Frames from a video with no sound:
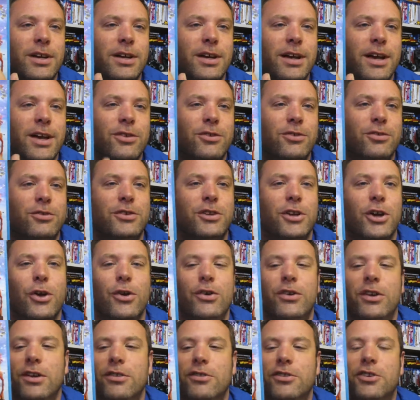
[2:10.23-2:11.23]
had sort of
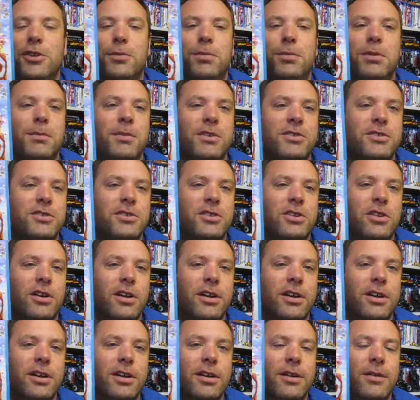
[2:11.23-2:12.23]
Toad here. And this is pretty much just
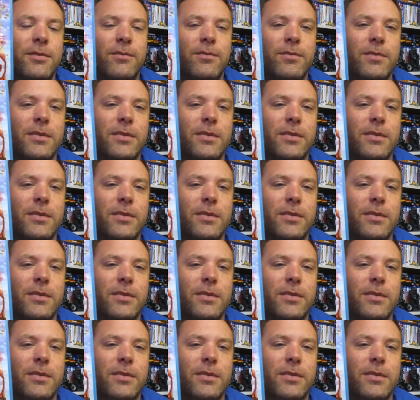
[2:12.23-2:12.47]
like a